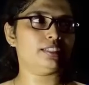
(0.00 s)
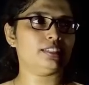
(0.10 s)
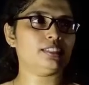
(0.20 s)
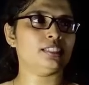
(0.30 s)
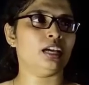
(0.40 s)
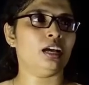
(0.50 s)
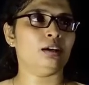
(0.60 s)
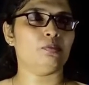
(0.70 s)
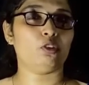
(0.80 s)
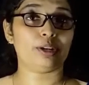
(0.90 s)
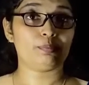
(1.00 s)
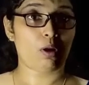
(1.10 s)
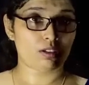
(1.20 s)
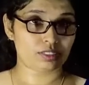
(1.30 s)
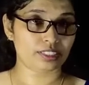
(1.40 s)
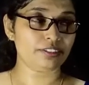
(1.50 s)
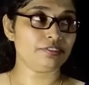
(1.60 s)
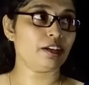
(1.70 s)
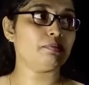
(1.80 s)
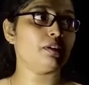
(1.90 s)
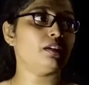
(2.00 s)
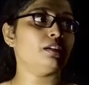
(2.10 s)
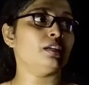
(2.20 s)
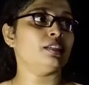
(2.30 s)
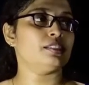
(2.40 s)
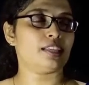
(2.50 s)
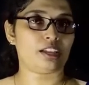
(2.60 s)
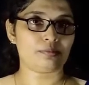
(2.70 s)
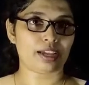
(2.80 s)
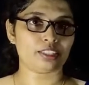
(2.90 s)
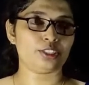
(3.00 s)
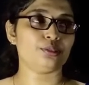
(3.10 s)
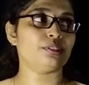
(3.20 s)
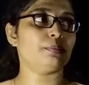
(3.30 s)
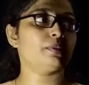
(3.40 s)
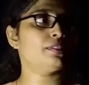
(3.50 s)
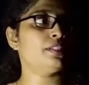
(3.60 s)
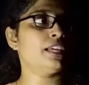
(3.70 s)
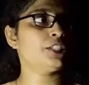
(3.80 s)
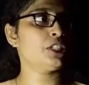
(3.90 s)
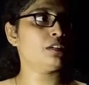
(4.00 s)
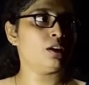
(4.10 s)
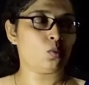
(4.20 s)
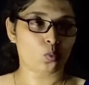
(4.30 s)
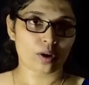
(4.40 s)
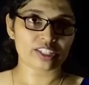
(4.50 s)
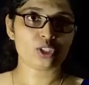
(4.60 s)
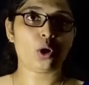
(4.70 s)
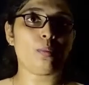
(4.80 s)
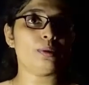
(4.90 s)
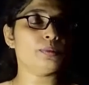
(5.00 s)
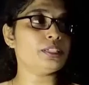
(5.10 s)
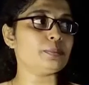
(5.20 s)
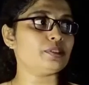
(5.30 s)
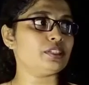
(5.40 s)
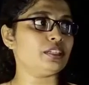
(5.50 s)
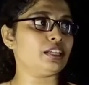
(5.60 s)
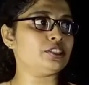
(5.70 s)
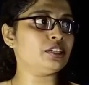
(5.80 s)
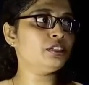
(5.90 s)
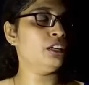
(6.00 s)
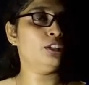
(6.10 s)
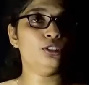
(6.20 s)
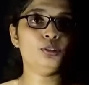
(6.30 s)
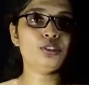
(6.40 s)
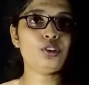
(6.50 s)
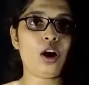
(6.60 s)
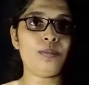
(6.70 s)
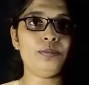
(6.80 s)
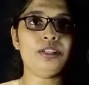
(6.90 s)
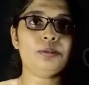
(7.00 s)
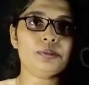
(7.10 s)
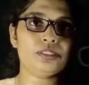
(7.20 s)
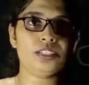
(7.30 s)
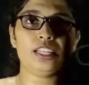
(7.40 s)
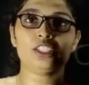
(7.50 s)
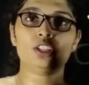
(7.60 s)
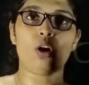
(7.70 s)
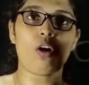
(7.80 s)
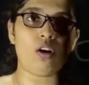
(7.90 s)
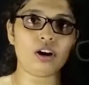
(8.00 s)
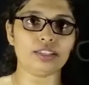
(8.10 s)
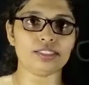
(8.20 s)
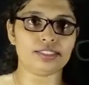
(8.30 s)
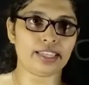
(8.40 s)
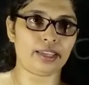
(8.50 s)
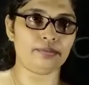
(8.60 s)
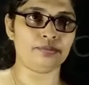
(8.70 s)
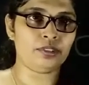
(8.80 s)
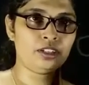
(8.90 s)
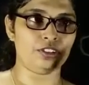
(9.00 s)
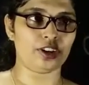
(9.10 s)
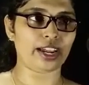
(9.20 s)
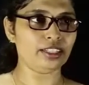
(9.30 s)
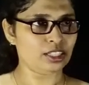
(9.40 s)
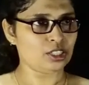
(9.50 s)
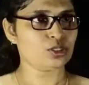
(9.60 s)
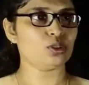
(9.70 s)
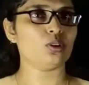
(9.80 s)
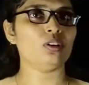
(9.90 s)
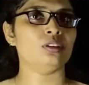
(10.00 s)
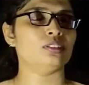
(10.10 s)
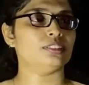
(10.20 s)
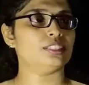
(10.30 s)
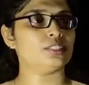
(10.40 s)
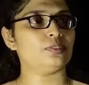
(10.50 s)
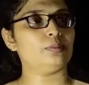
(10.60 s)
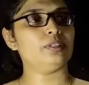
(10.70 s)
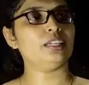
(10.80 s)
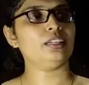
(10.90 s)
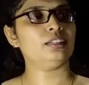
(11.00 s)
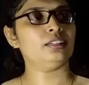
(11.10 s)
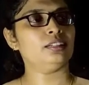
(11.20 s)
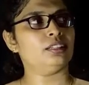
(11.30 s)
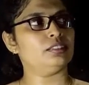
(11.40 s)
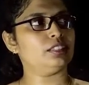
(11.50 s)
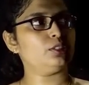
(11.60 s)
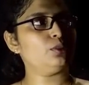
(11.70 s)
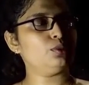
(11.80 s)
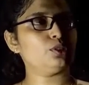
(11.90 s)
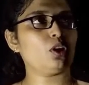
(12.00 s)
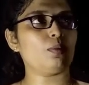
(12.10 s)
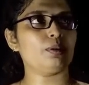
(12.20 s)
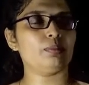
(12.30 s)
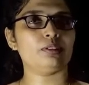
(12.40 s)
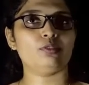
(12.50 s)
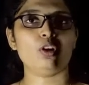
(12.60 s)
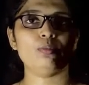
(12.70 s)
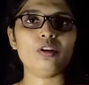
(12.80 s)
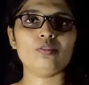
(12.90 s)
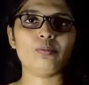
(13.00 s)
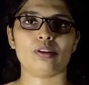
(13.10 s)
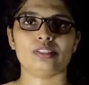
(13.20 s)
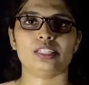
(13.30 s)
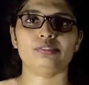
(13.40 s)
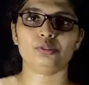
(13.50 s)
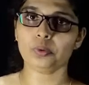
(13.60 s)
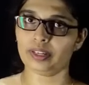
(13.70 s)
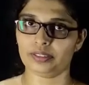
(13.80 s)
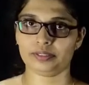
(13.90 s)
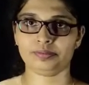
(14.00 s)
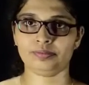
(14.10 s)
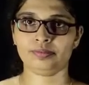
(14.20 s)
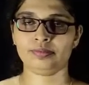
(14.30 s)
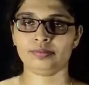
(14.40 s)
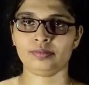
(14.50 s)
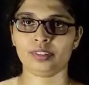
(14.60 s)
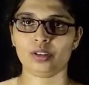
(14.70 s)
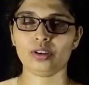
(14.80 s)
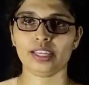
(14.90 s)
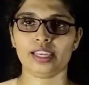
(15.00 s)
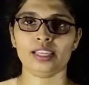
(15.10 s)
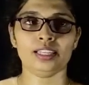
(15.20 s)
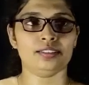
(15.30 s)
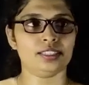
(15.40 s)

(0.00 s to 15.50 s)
is for a positive number, signed magnitude representation, 1's complement representation, 2's complement representation all are the same. Right? So this will be the 2's complement form of positive 12. Okay, this